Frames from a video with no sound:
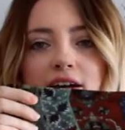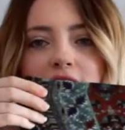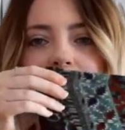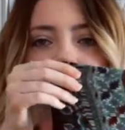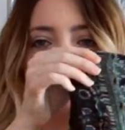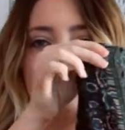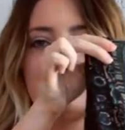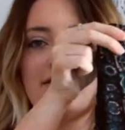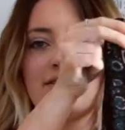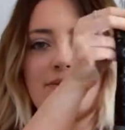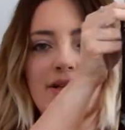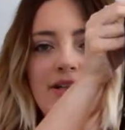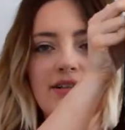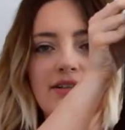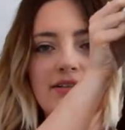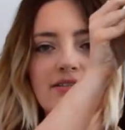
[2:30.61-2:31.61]
So this is what
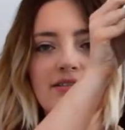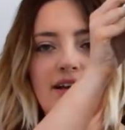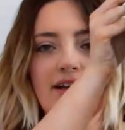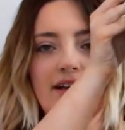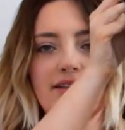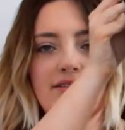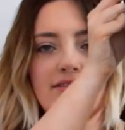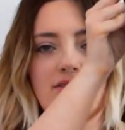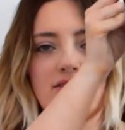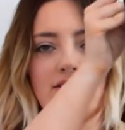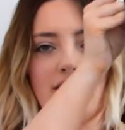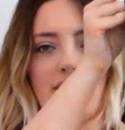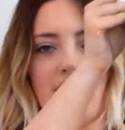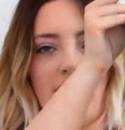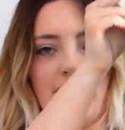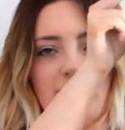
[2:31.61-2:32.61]
it looks like. It's got that
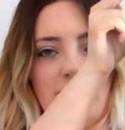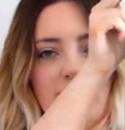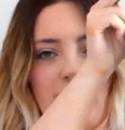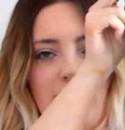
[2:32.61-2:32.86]
kind of